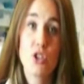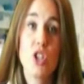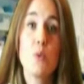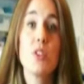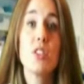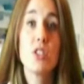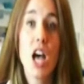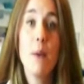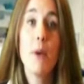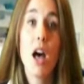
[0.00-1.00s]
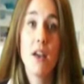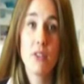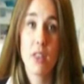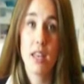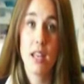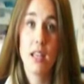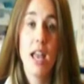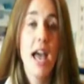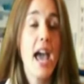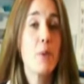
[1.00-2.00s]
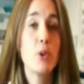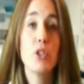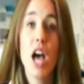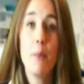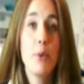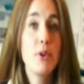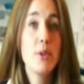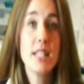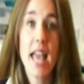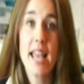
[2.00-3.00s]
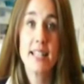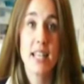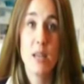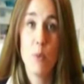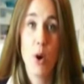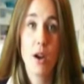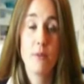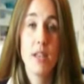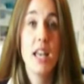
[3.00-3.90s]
she will stop ovulating and will not produce eggs anymore.